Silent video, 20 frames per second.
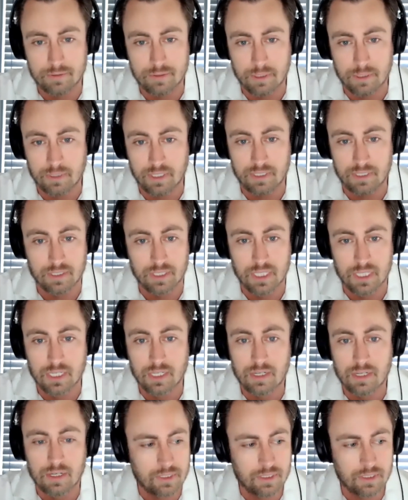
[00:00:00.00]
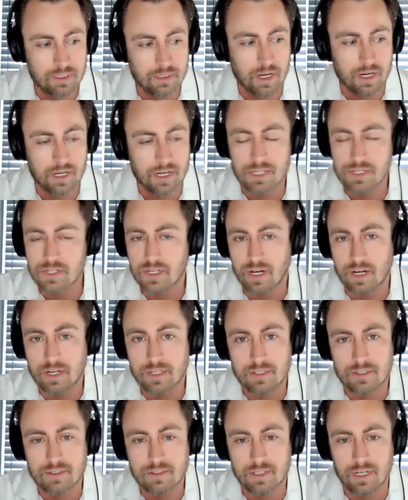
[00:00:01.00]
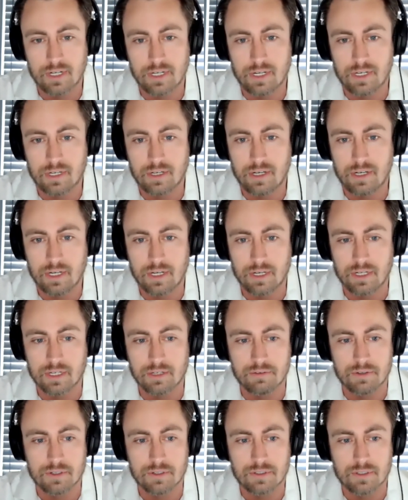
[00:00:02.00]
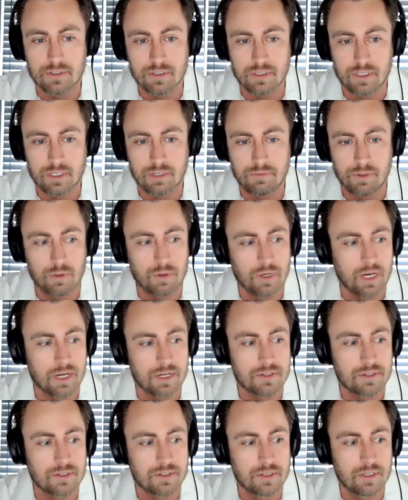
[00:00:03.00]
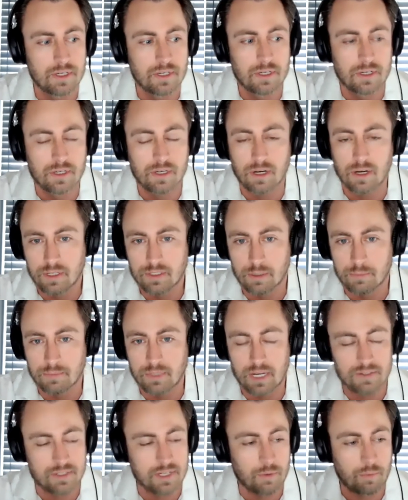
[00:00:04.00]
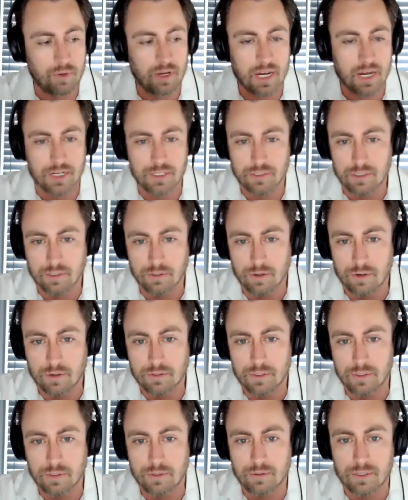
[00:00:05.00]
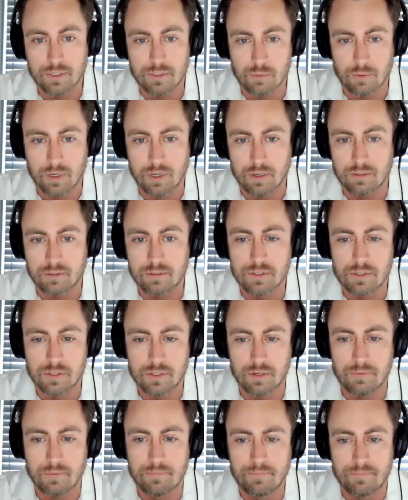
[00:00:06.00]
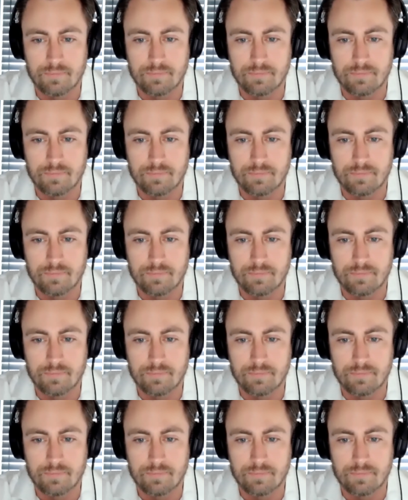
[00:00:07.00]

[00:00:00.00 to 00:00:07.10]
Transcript: I mean, a lot of insights that he he can give us, give you guys some things that we actually learned too as well. So